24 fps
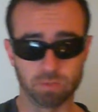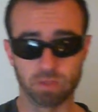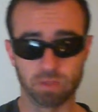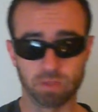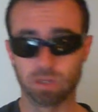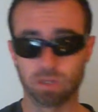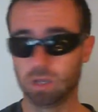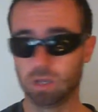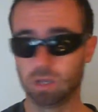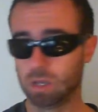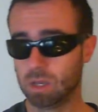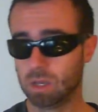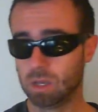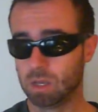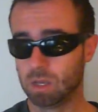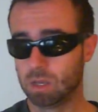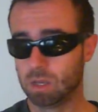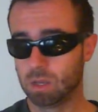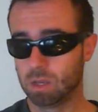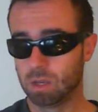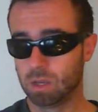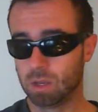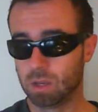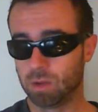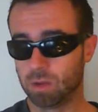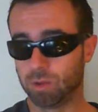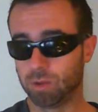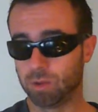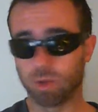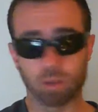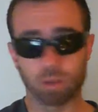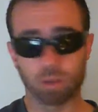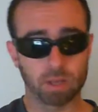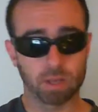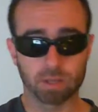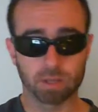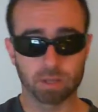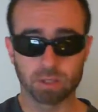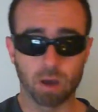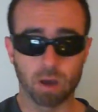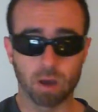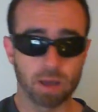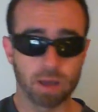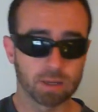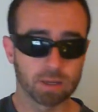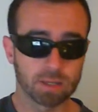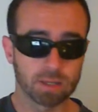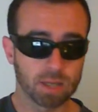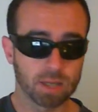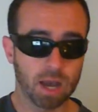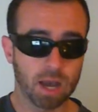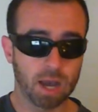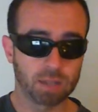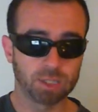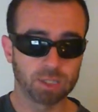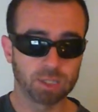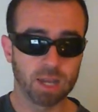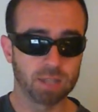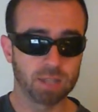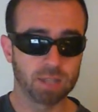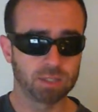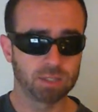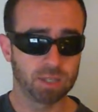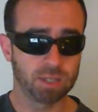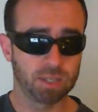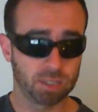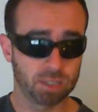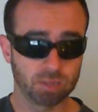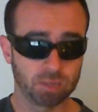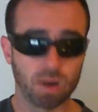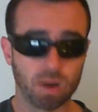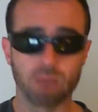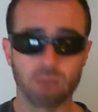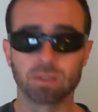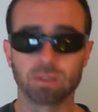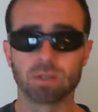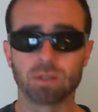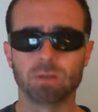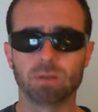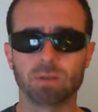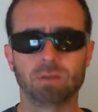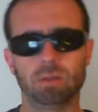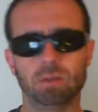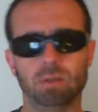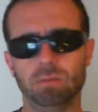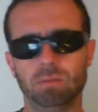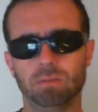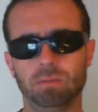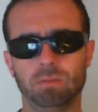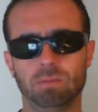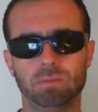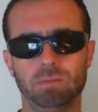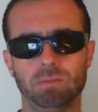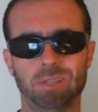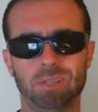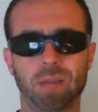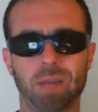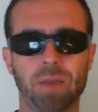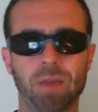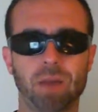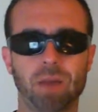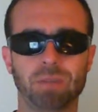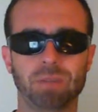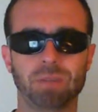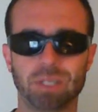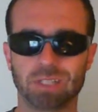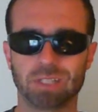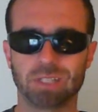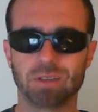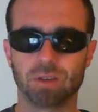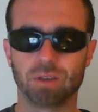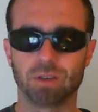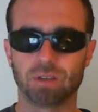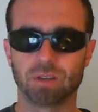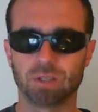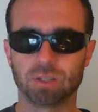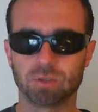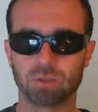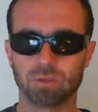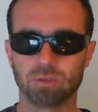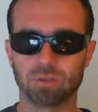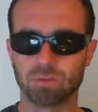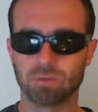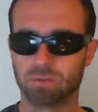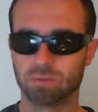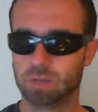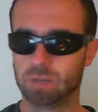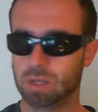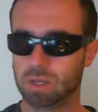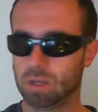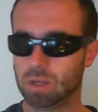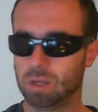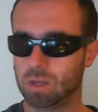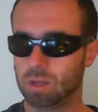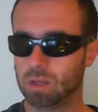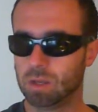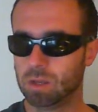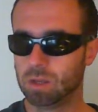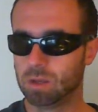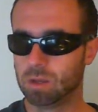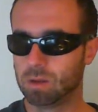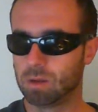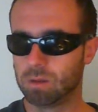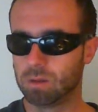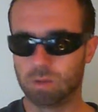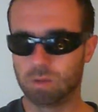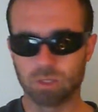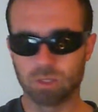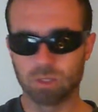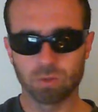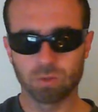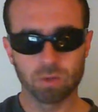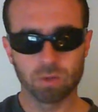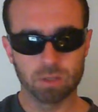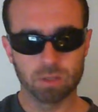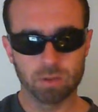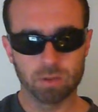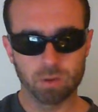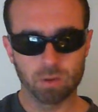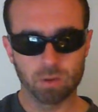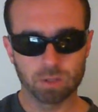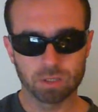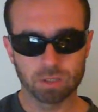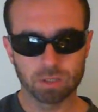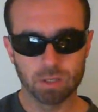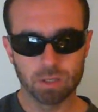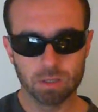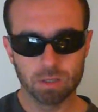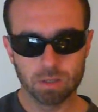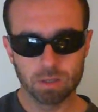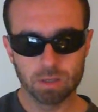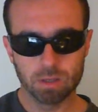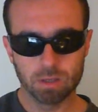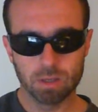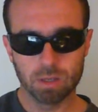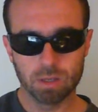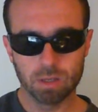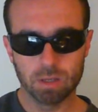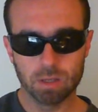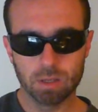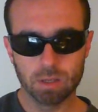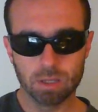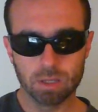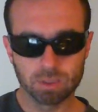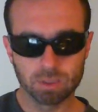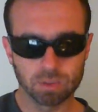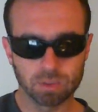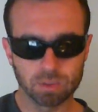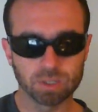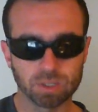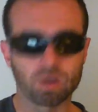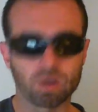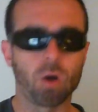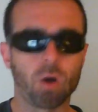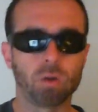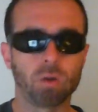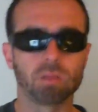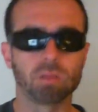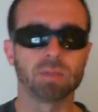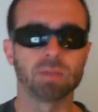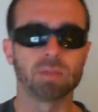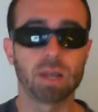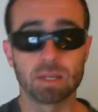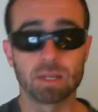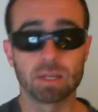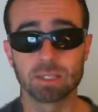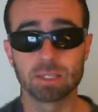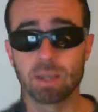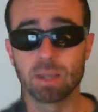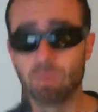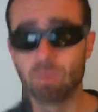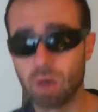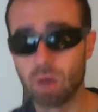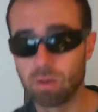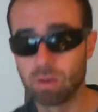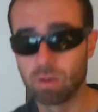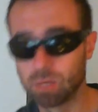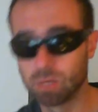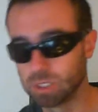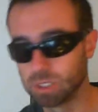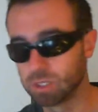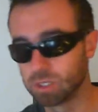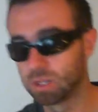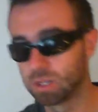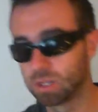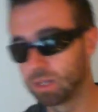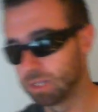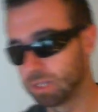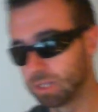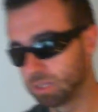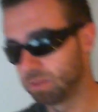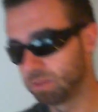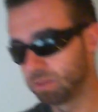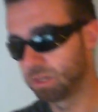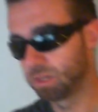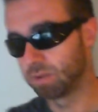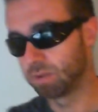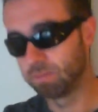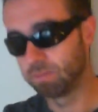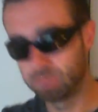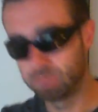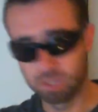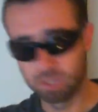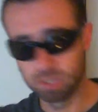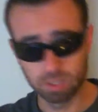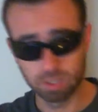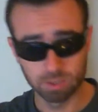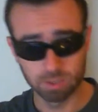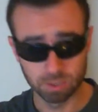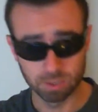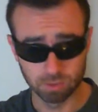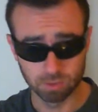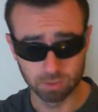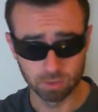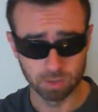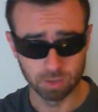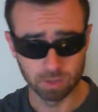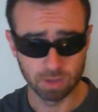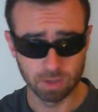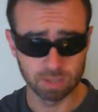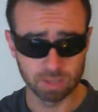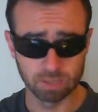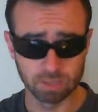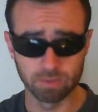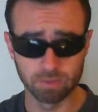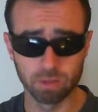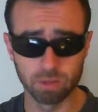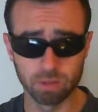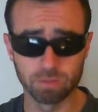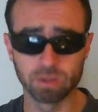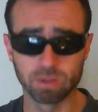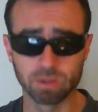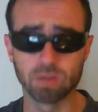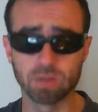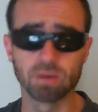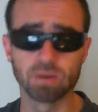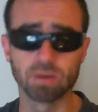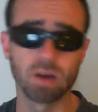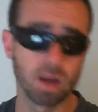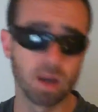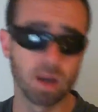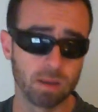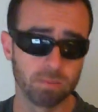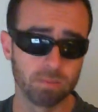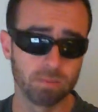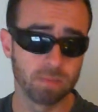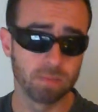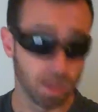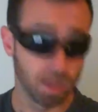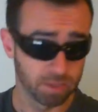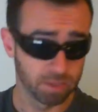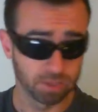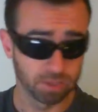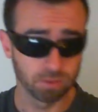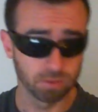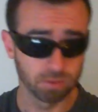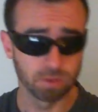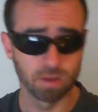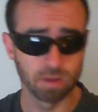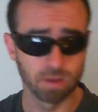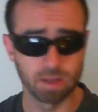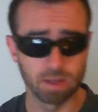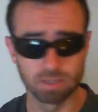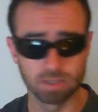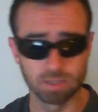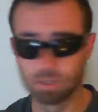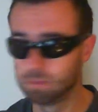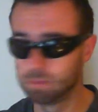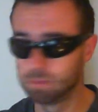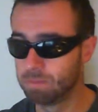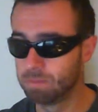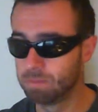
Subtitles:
But like a tiger can't change their stripes, so somehow I'm guessing they're going to sort of it's always going to hold them down in some way, which is going to lead to particular storylines developing over other storylines.